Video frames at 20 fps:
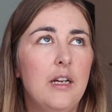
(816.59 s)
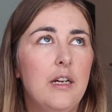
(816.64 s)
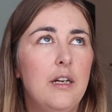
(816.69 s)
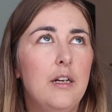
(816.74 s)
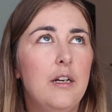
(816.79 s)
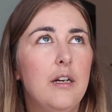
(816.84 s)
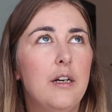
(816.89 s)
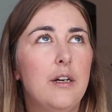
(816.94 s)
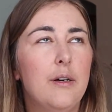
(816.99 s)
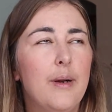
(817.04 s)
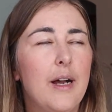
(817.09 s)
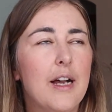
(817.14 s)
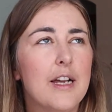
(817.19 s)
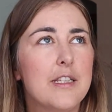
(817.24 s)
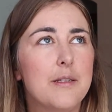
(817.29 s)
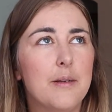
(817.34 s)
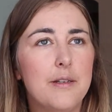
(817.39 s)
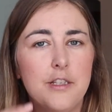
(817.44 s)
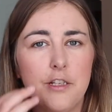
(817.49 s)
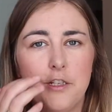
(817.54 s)
what
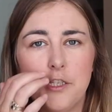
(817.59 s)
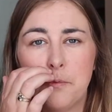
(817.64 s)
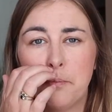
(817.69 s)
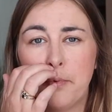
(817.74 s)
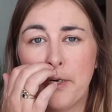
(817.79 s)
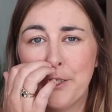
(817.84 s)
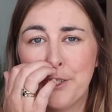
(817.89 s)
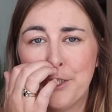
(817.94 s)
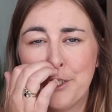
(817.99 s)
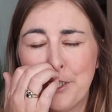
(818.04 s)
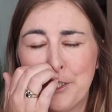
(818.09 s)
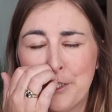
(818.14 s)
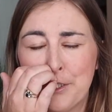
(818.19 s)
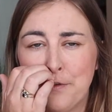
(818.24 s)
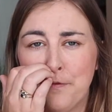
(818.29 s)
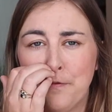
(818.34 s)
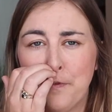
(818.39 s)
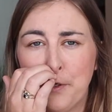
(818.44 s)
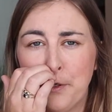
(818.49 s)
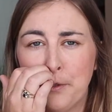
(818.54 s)
else do I do? Spreadsheets
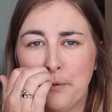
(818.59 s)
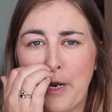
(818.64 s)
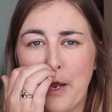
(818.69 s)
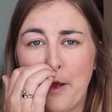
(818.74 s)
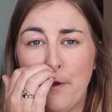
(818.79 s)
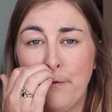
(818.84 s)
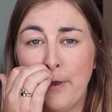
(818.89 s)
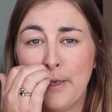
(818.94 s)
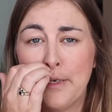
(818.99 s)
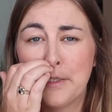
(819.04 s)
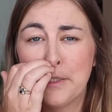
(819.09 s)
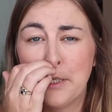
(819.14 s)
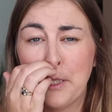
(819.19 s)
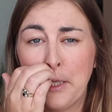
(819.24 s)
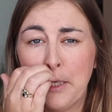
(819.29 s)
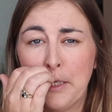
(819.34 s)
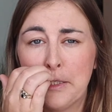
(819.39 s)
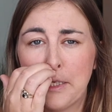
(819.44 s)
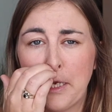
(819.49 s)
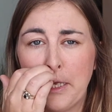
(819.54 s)
to figure out events and
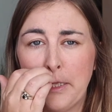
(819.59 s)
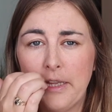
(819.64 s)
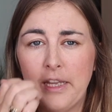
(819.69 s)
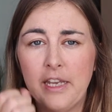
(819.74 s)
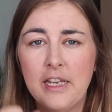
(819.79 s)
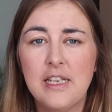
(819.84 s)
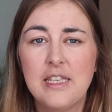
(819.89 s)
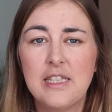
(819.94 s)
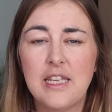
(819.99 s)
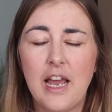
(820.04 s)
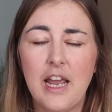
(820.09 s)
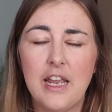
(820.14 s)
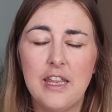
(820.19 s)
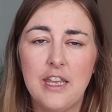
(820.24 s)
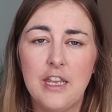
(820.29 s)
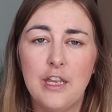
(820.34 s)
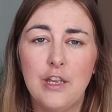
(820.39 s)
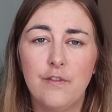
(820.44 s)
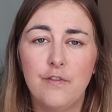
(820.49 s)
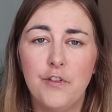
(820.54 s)
things like this. I
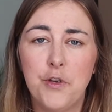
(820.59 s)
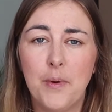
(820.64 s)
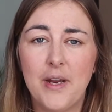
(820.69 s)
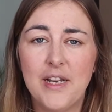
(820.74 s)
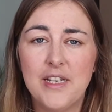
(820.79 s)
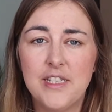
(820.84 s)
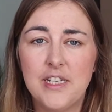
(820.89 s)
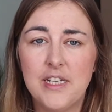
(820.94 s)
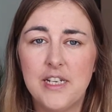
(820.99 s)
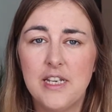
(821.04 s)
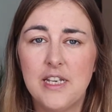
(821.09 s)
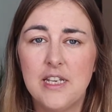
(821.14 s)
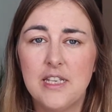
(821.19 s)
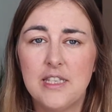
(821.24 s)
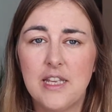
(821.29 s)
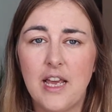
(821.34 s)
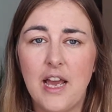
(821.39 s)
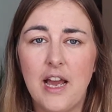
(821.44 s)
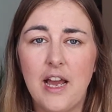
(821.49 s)
think of new ideas.